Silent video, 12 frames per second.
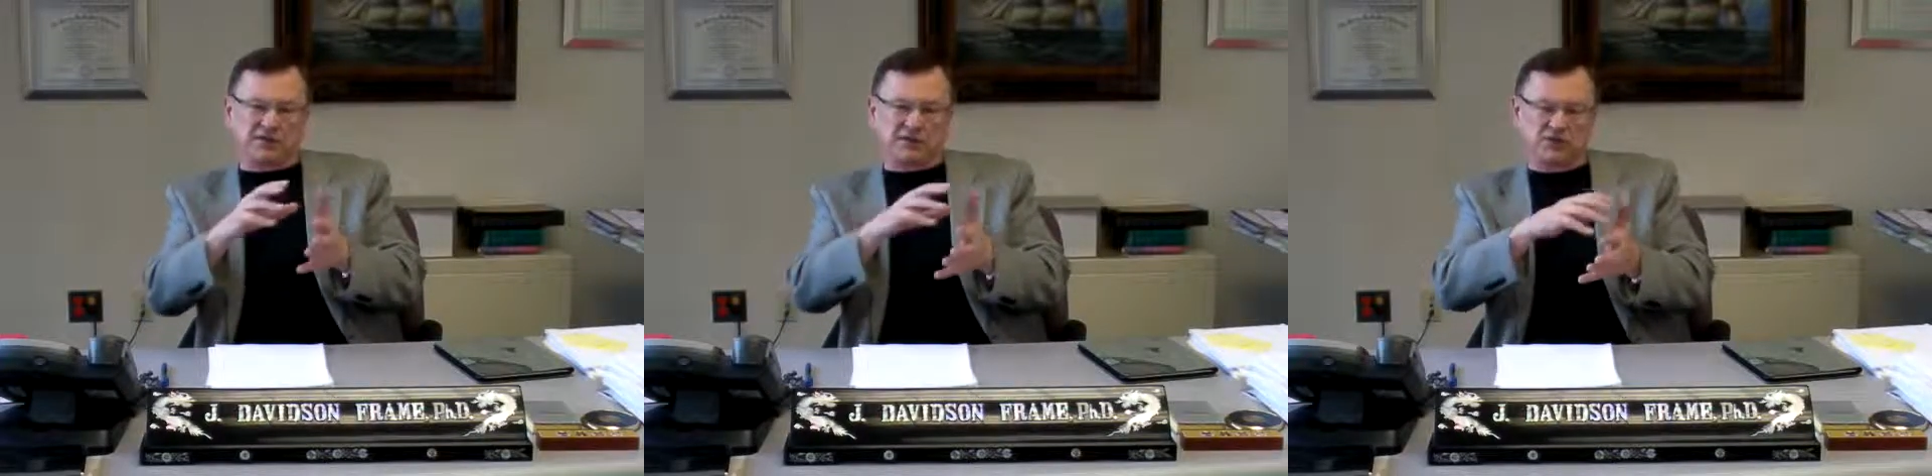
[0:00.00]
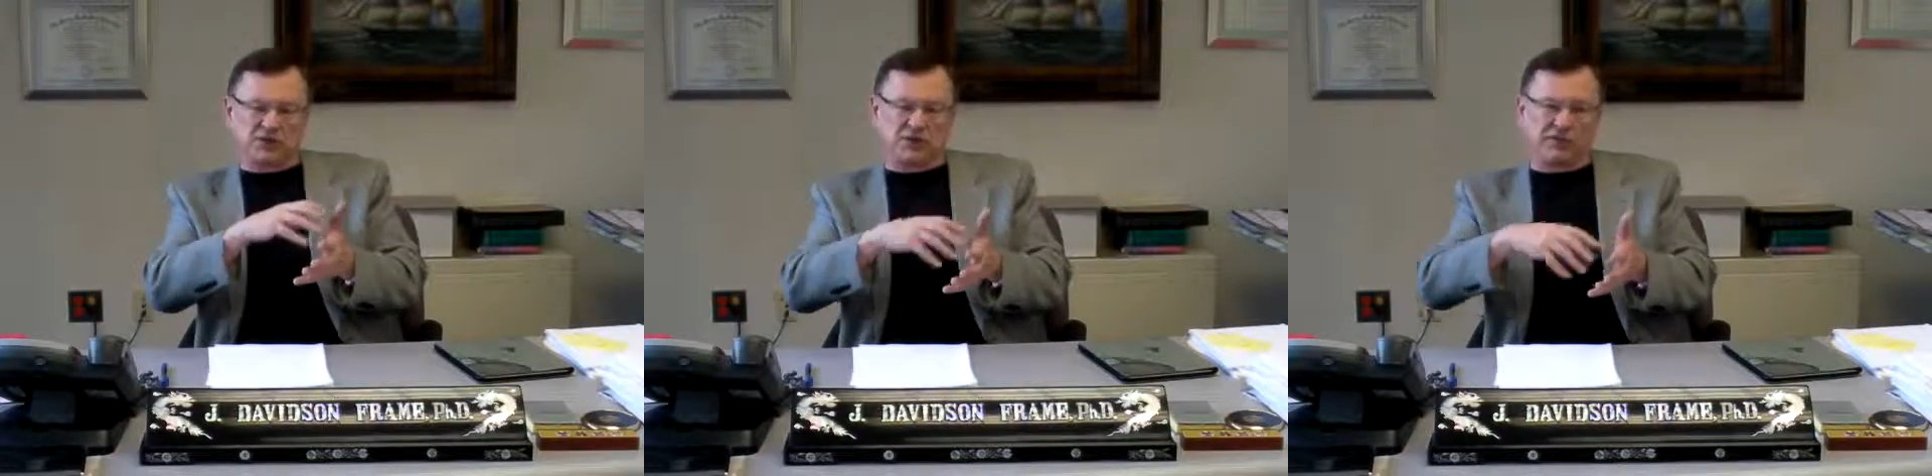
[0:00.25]

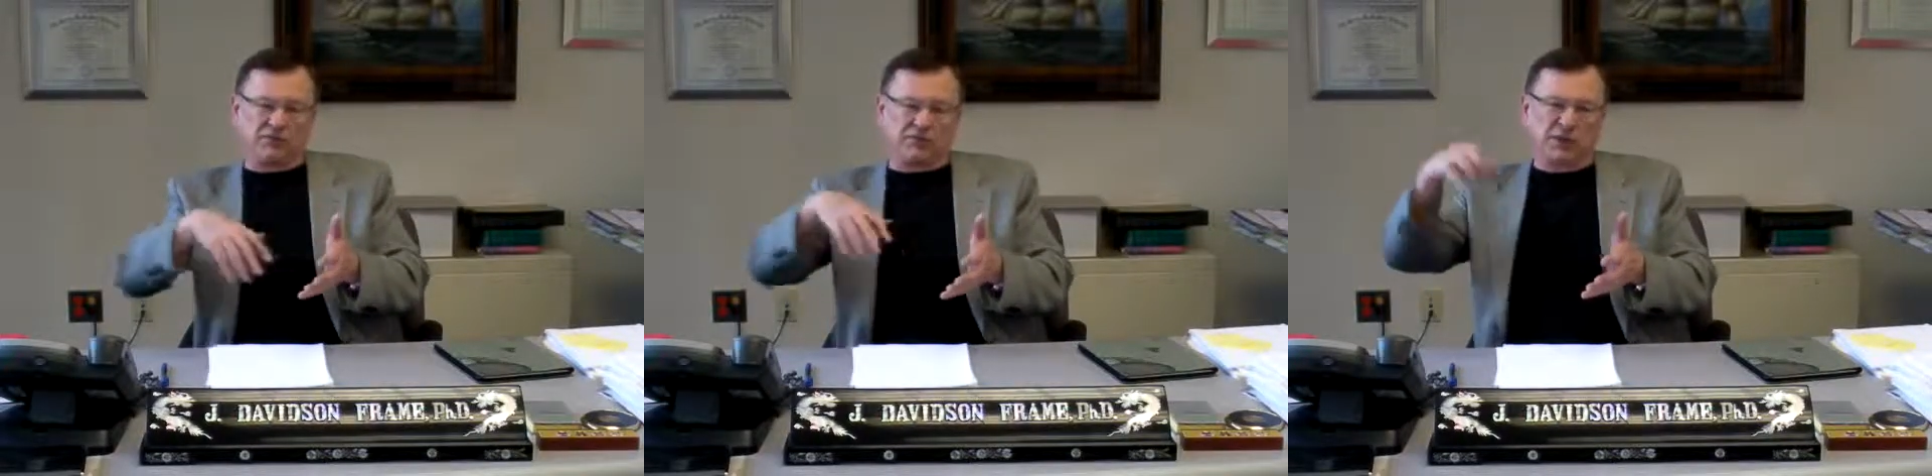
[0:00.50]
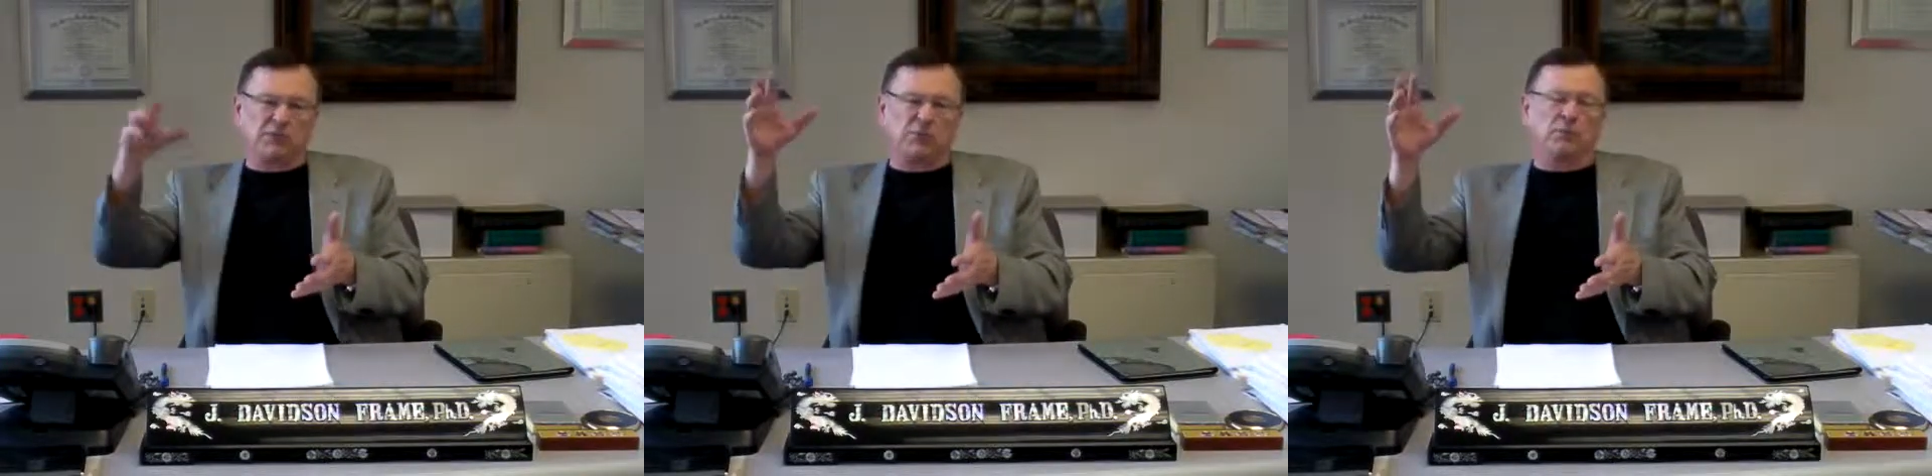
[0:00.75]
sort of
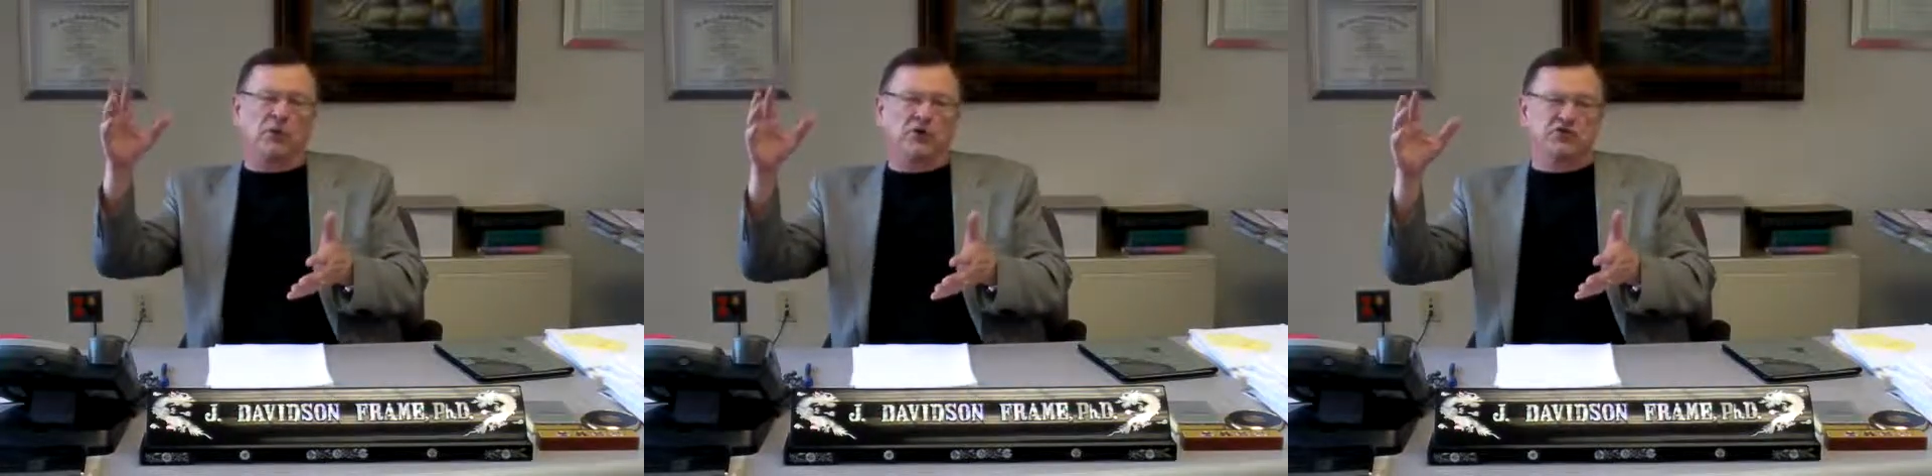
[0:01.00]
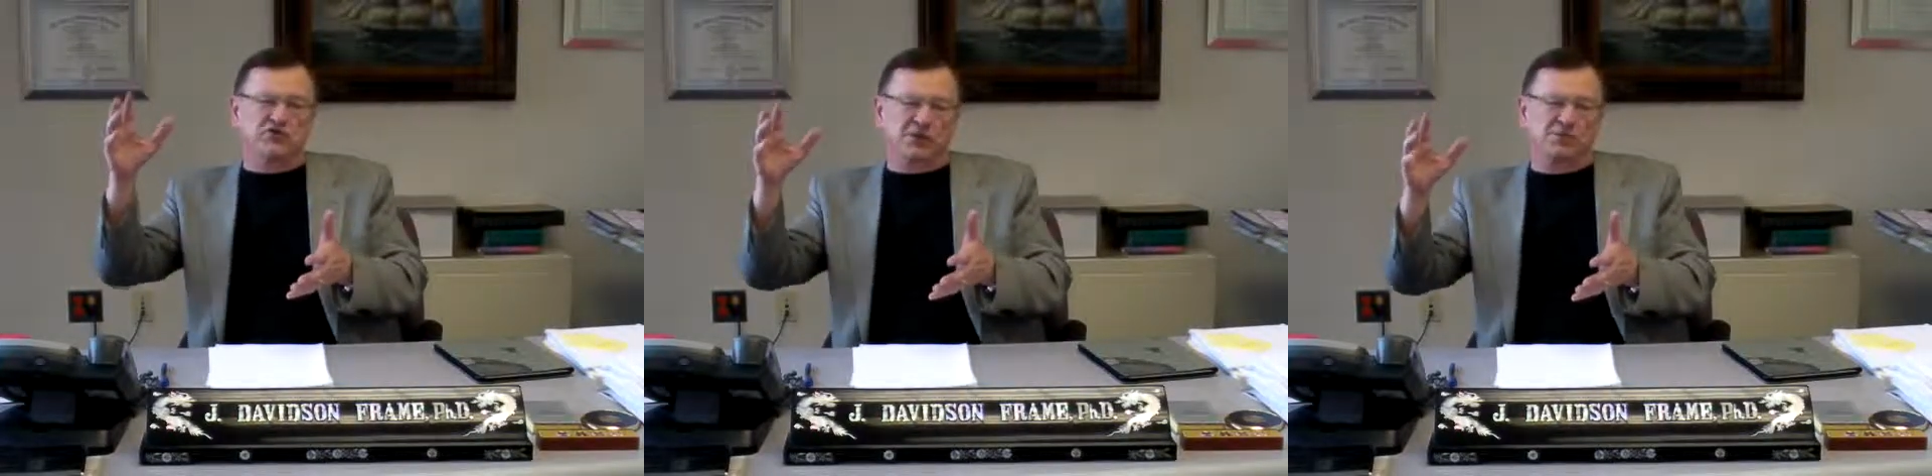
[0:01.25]
in
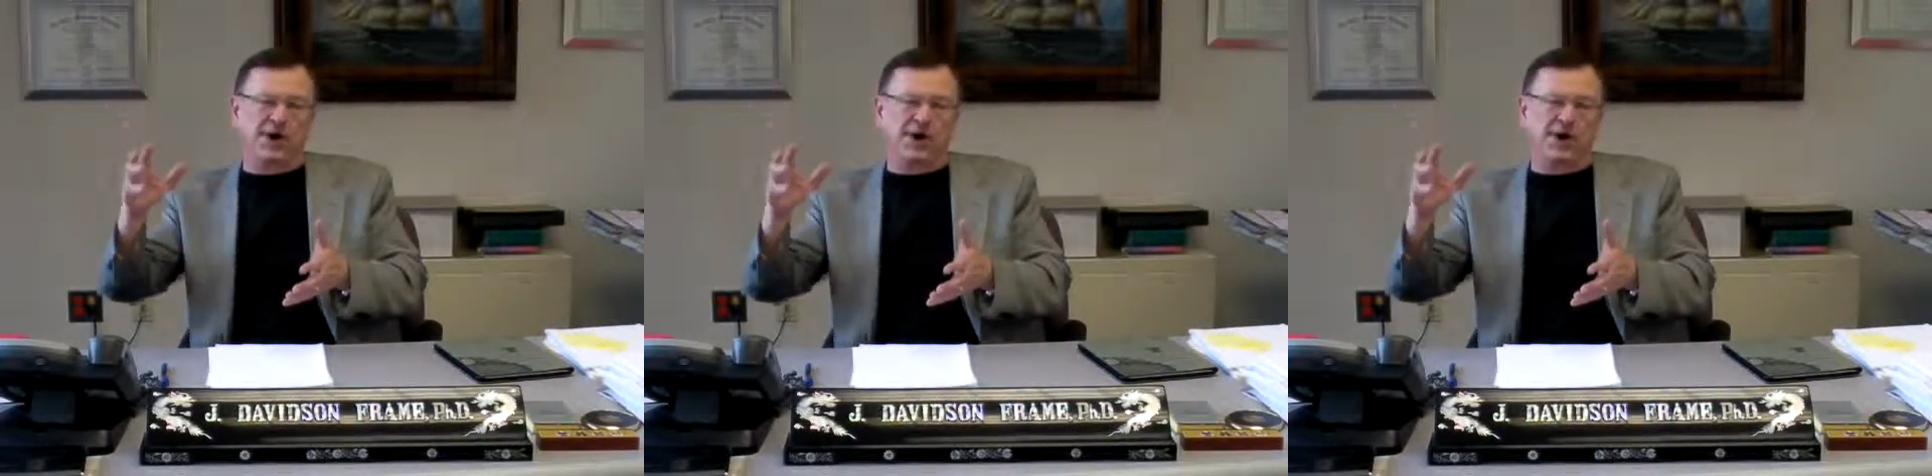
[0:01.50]
proportion to the